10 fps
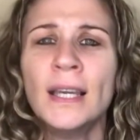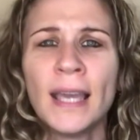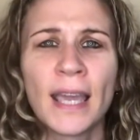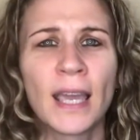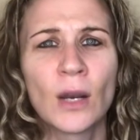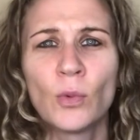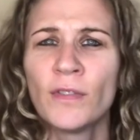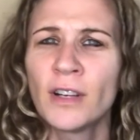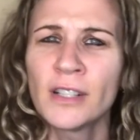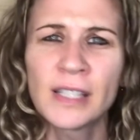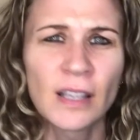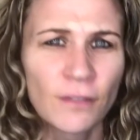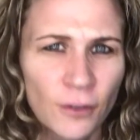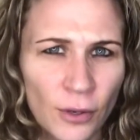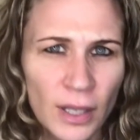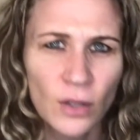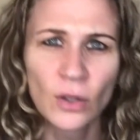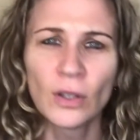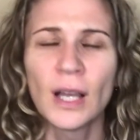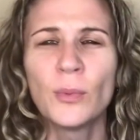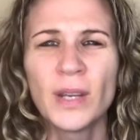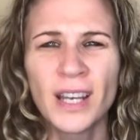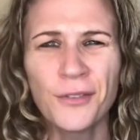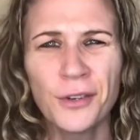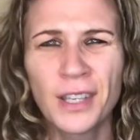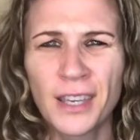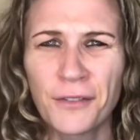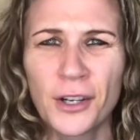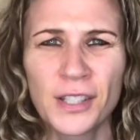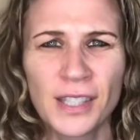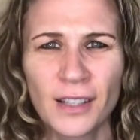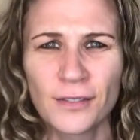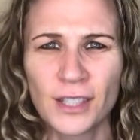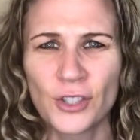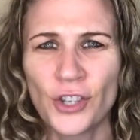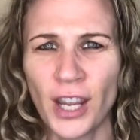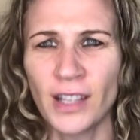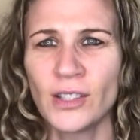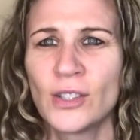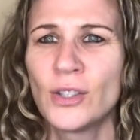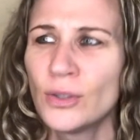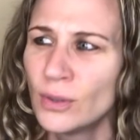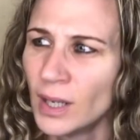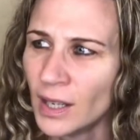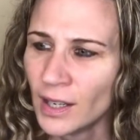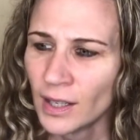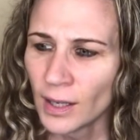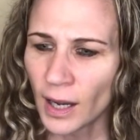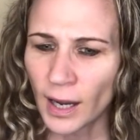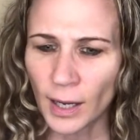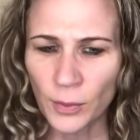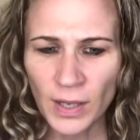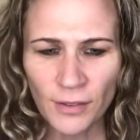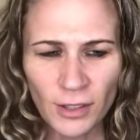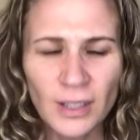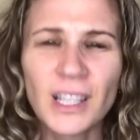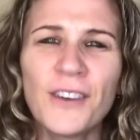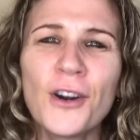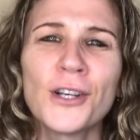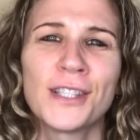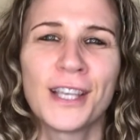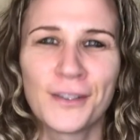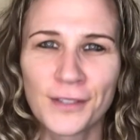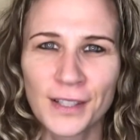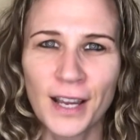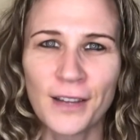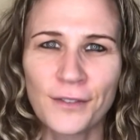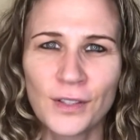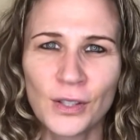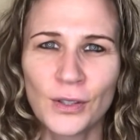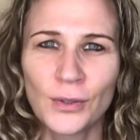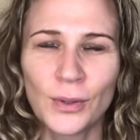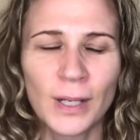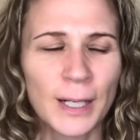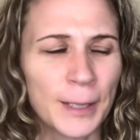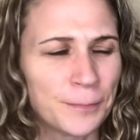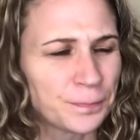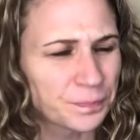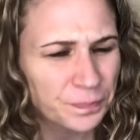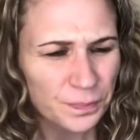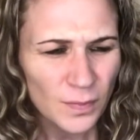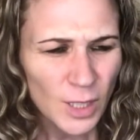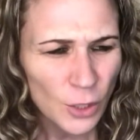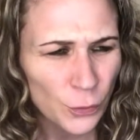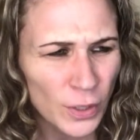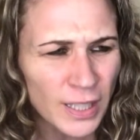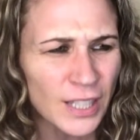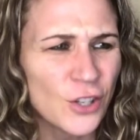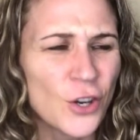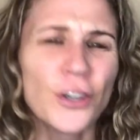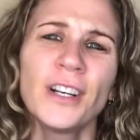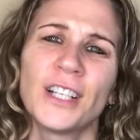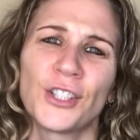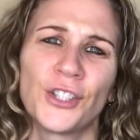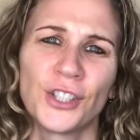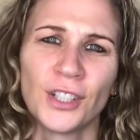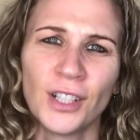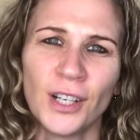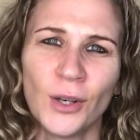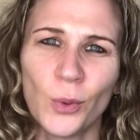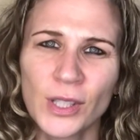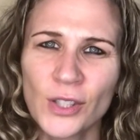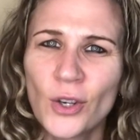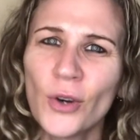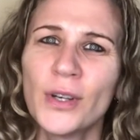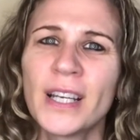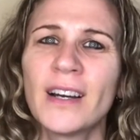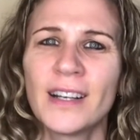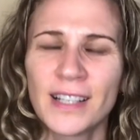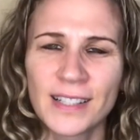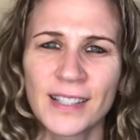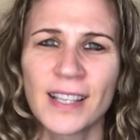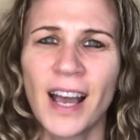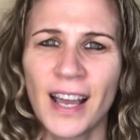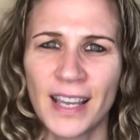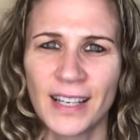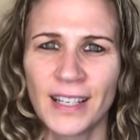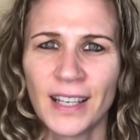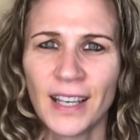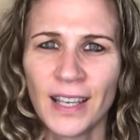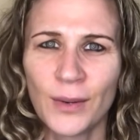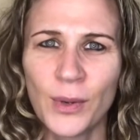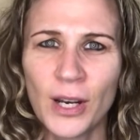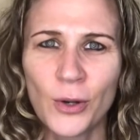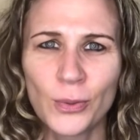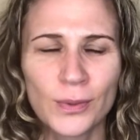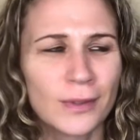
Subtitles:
and we're very self-critical, and we never give ourselves a chance to we never love ourselves enough to really nourish what's going on inside. We don't,